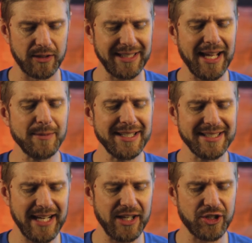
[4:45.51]

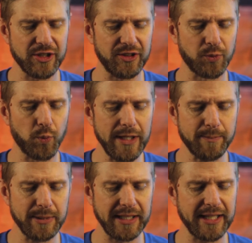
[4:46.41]
lamentations,
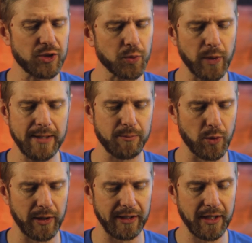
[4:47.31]
weeping, and great
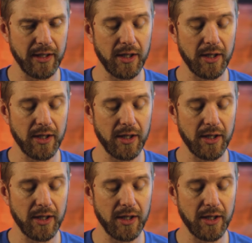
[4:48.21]
mourning,